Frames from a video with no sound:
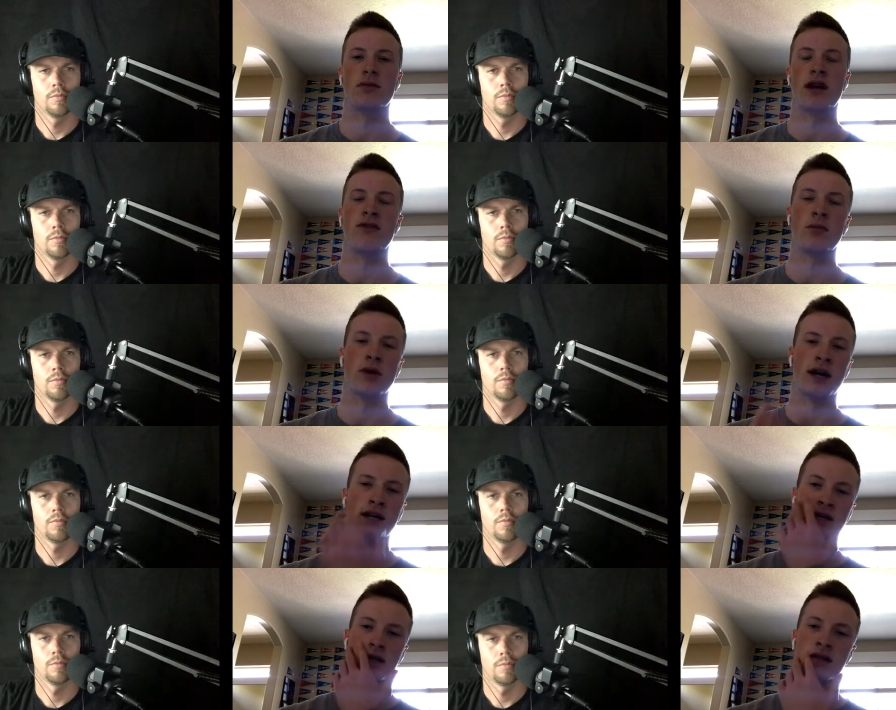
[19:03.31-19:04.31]
Speaker 1: after
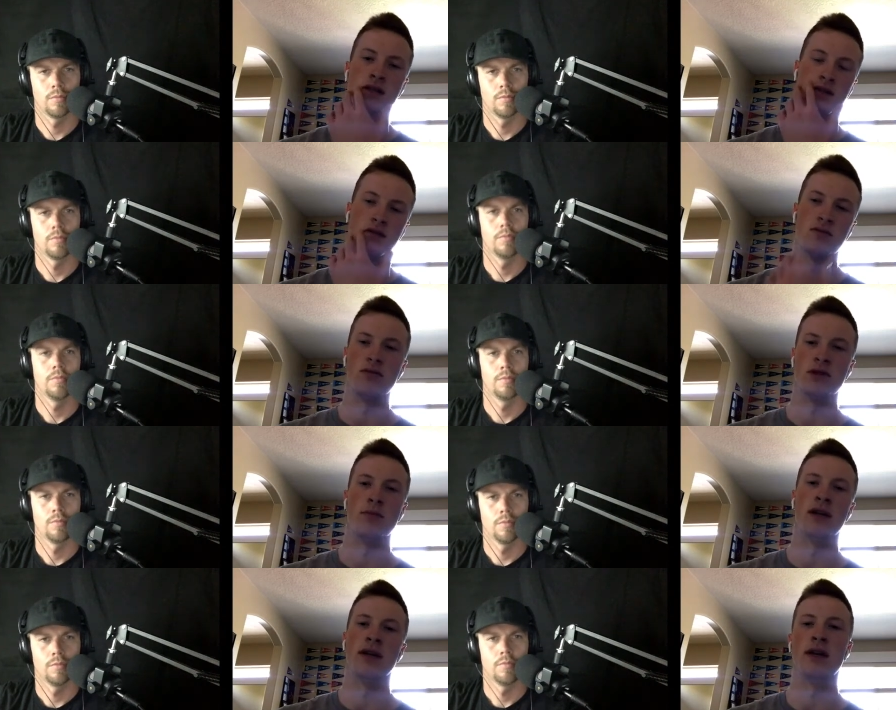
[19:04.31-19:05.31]
practices
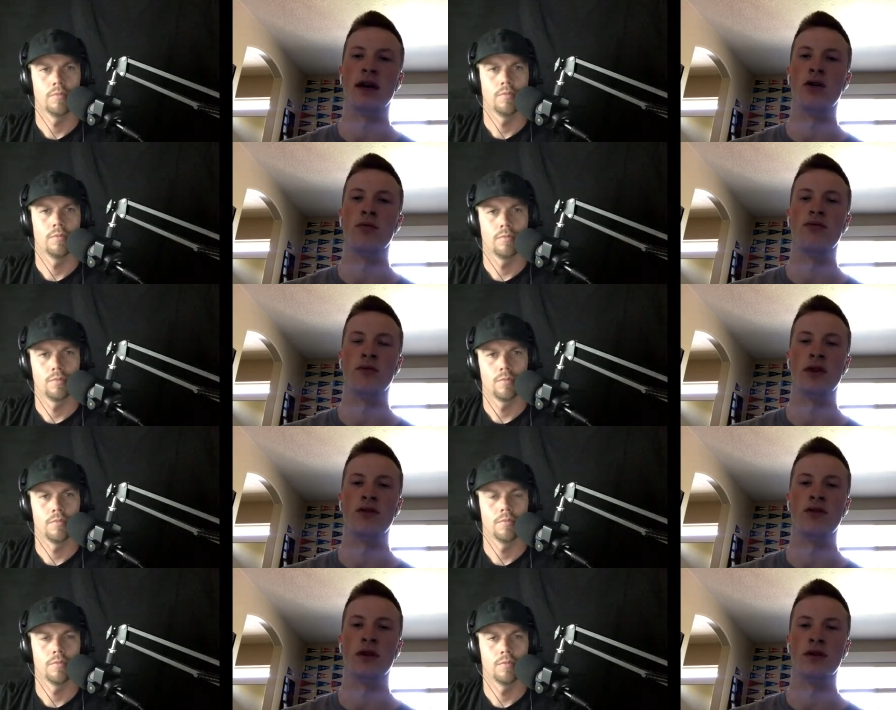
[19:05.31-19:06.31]
was a big help for me
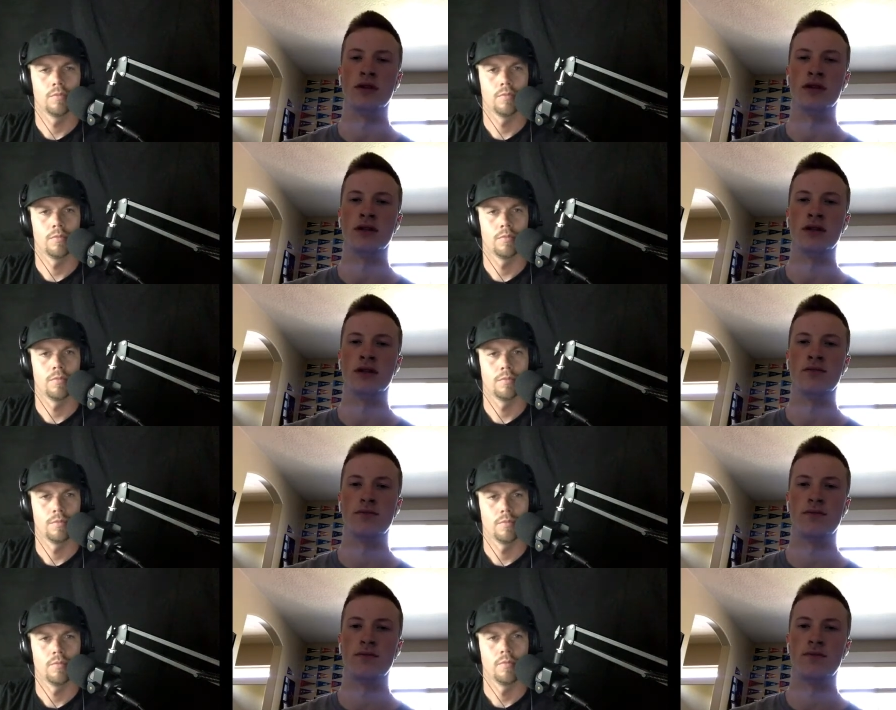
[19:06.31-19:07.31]
throughout the season.
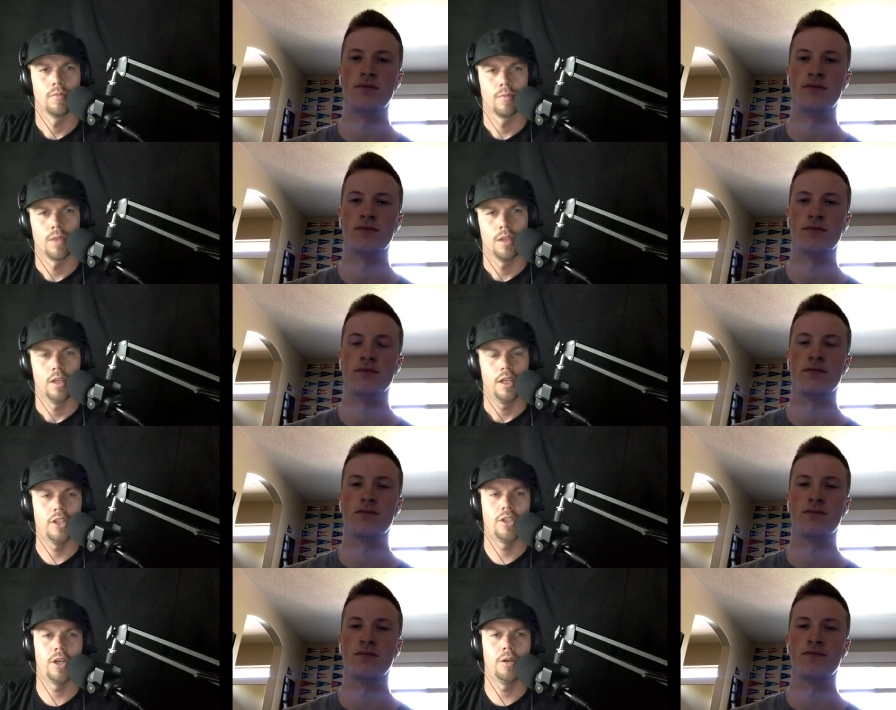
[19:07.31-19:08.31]
Speaker 2: It
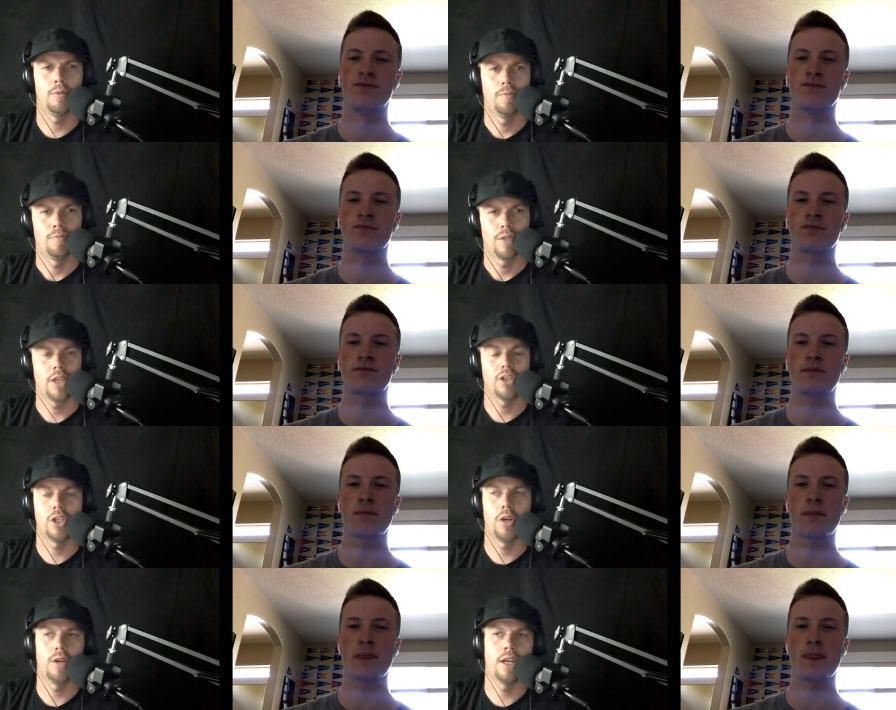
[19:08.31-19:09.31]
showed. It
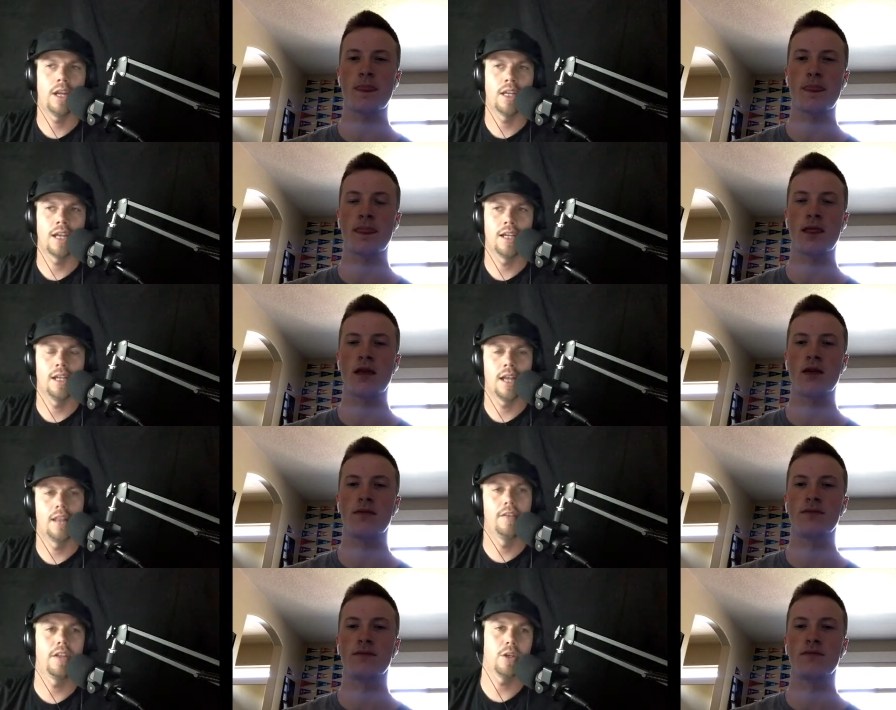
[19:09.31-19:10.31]
showed, and, and I and I
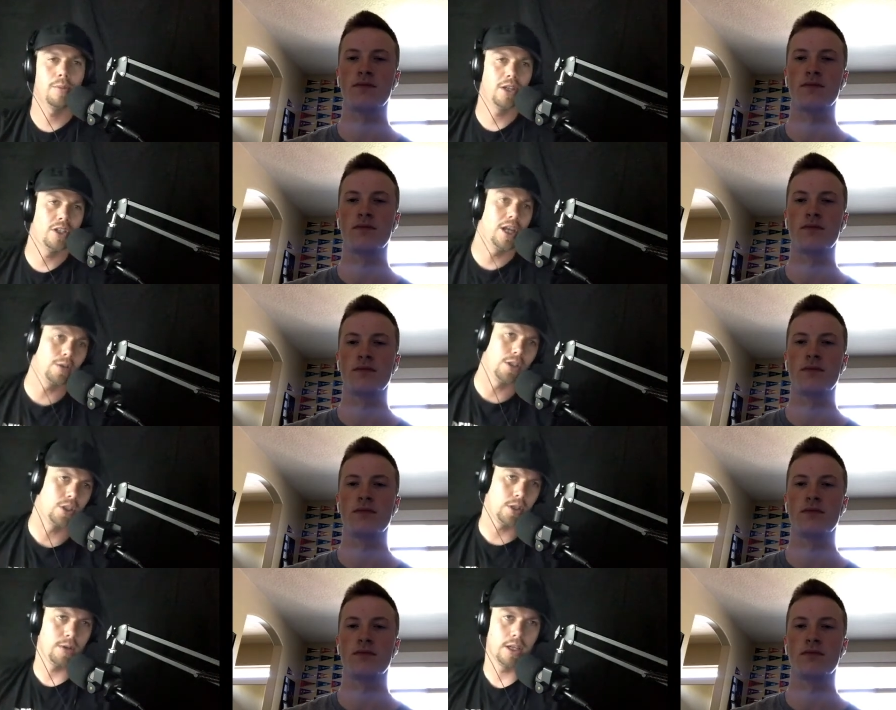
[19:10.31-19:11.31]
love that you mentioned not only
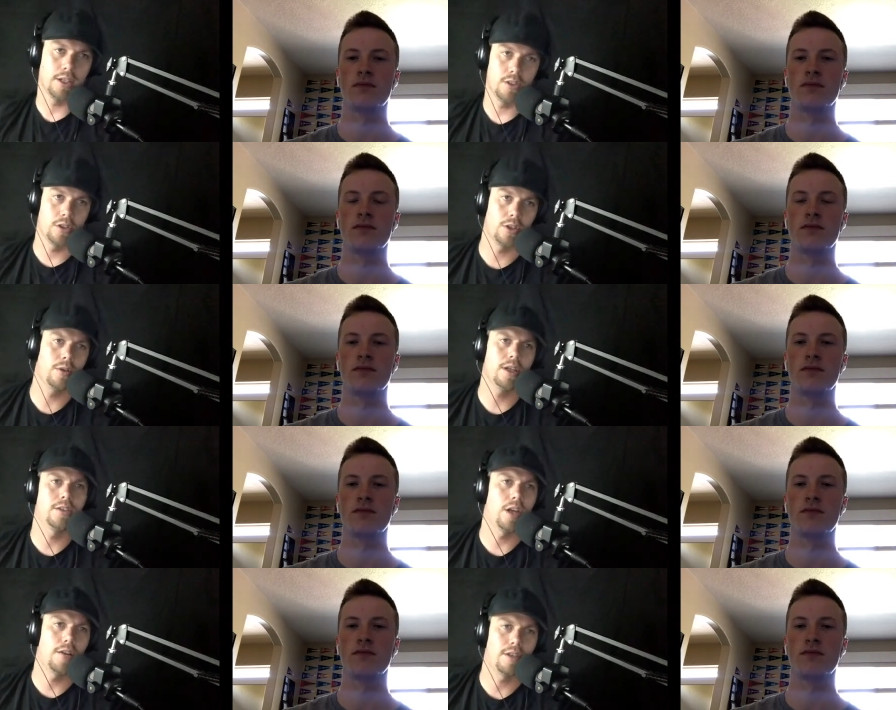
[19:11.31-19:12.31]
shooting because the shooting is
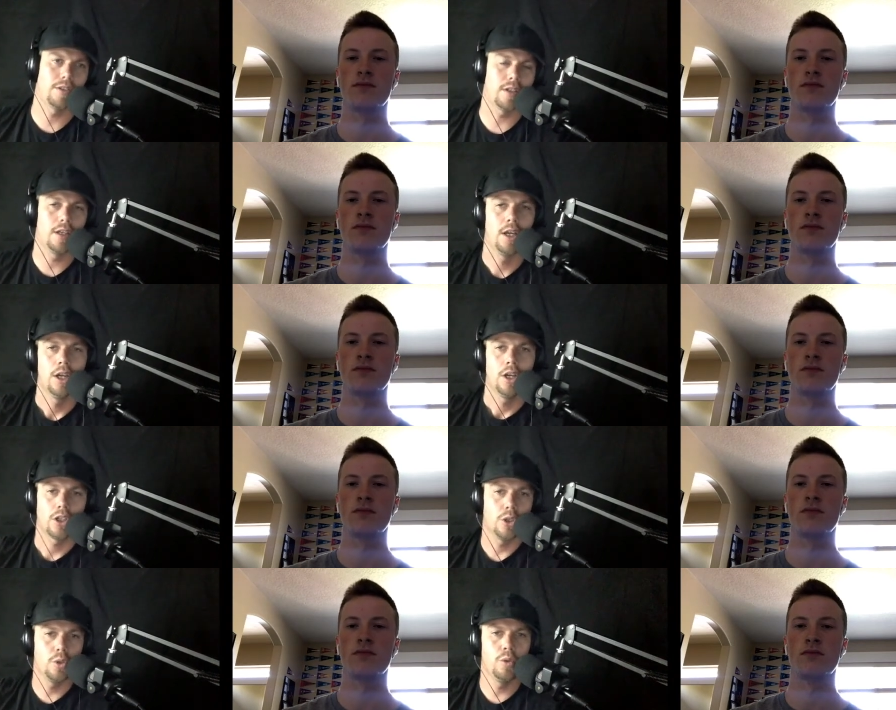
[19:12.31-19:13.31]
obviously
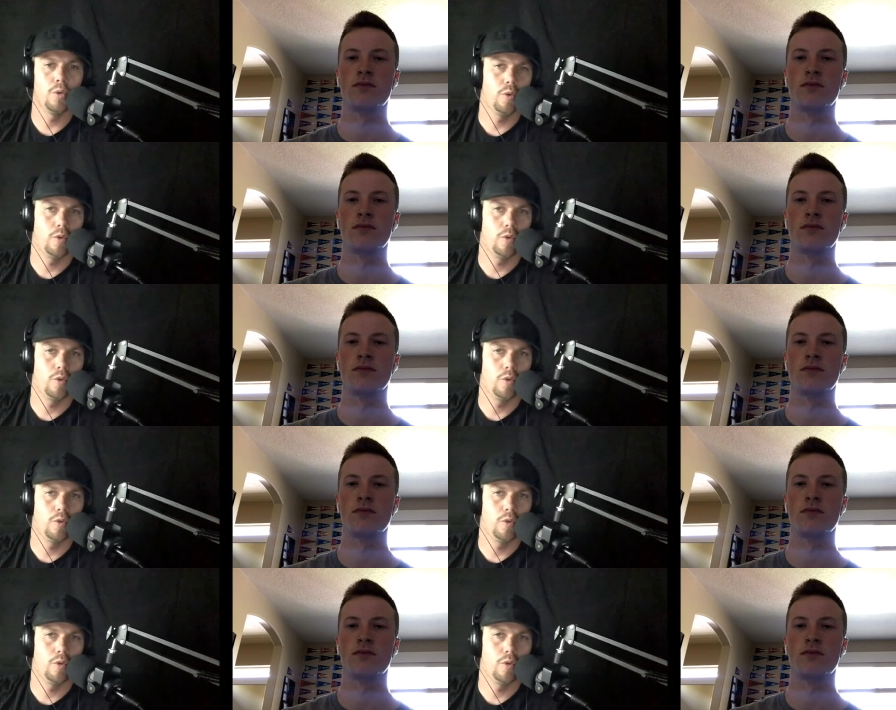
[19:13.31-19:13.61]
you